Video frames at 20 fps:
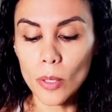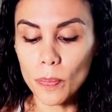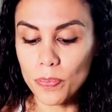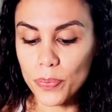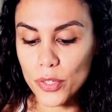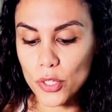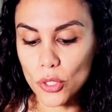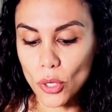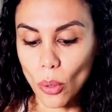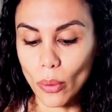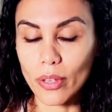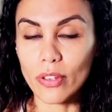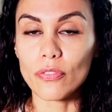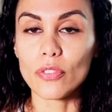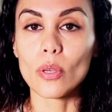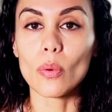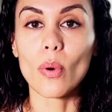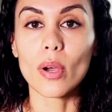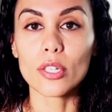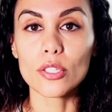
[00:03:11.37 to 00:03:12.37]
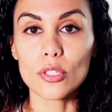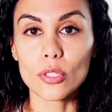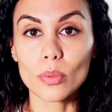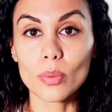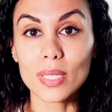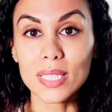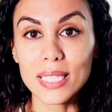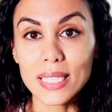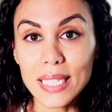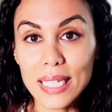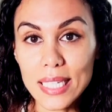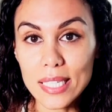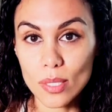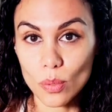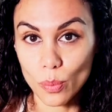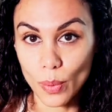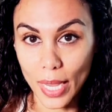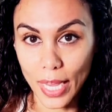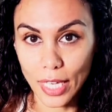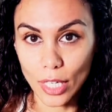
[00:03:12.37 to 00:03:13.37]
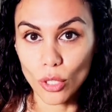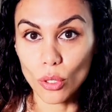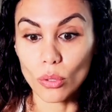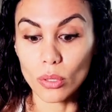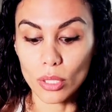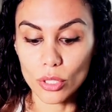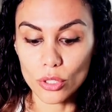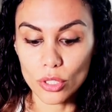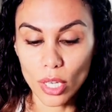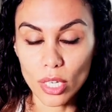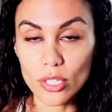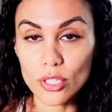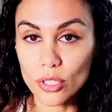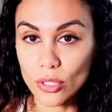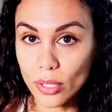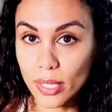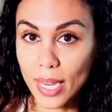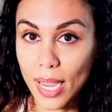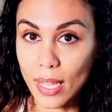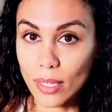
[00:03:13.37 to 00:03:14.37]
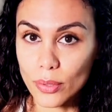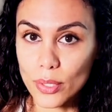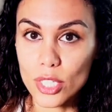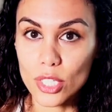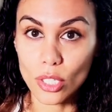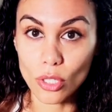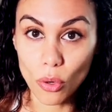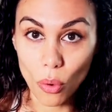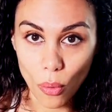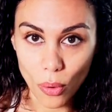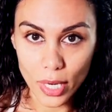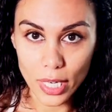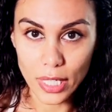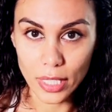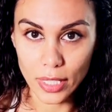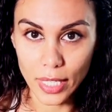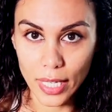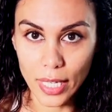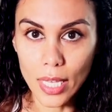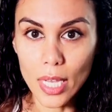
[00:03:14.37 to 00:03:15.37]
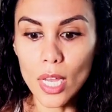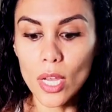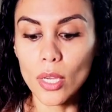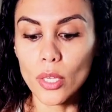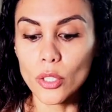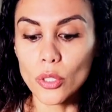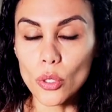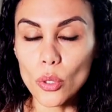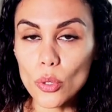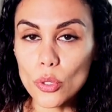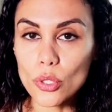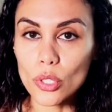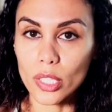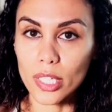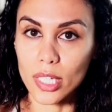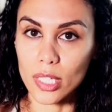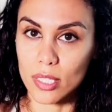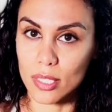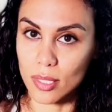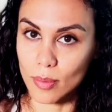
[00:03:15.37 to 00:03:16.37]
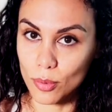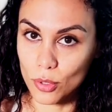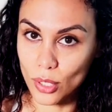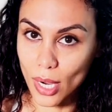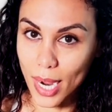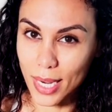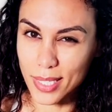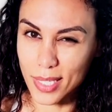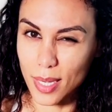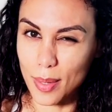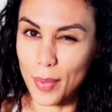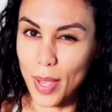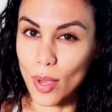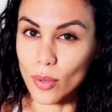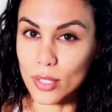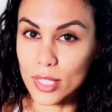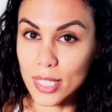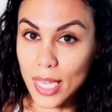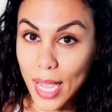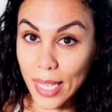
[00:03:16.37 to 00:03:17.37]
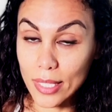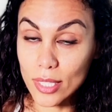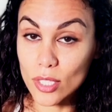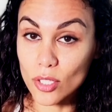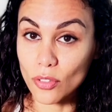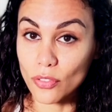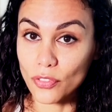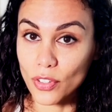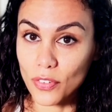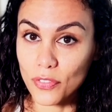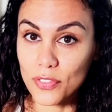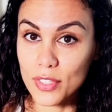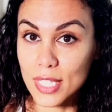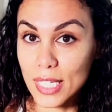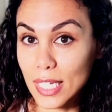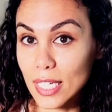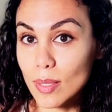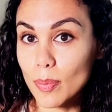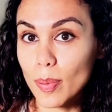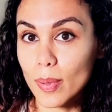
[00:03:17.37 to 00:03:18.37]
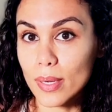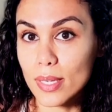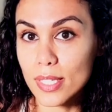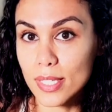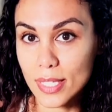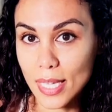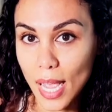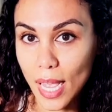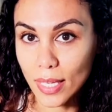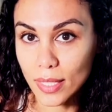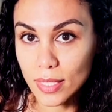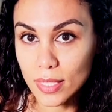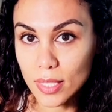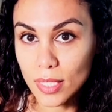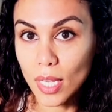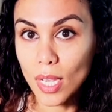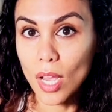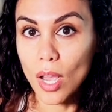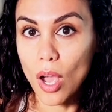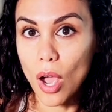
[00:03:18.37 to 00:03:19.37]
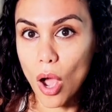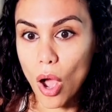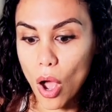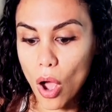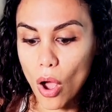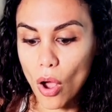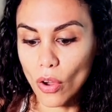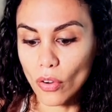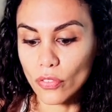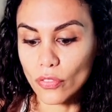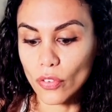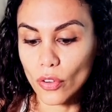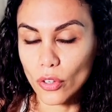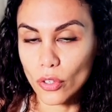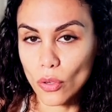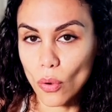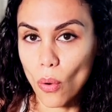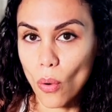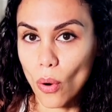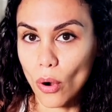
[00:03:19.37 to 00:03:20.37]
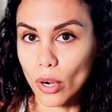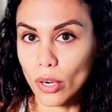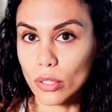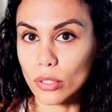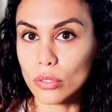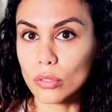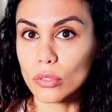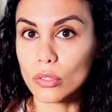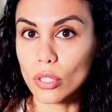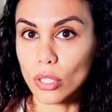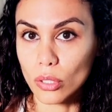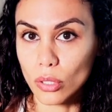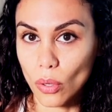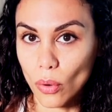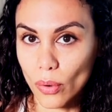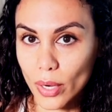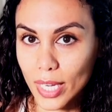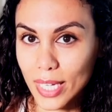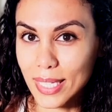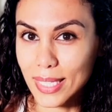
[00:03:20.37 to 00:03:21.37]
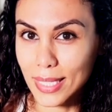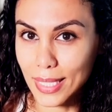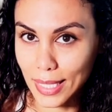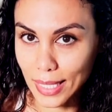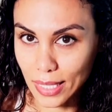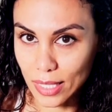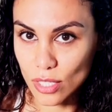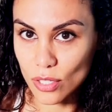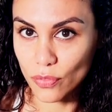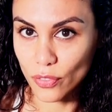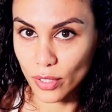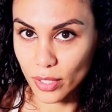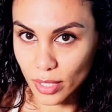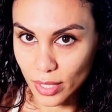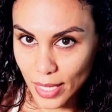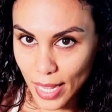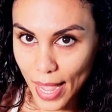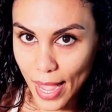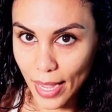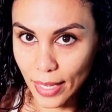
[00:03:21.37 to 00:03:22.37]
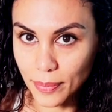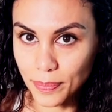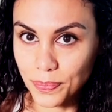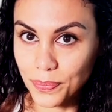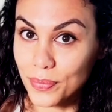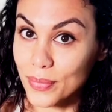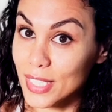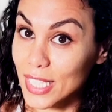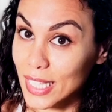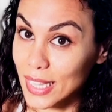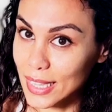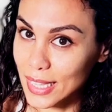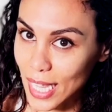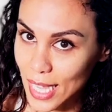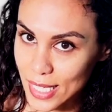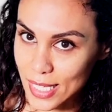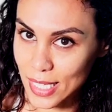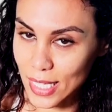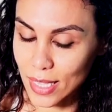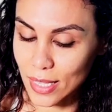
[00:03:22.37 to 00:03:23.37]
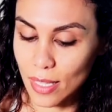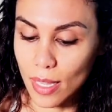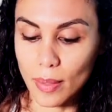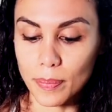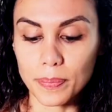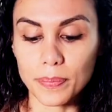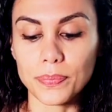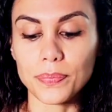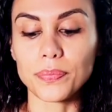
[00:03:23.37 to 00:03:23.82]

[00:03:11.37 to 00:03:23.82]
So if you want to release weight, you'll adjust your calories accordingly, usually subtracting about 10 to 15% of your caloric needs for the day. Lessen them.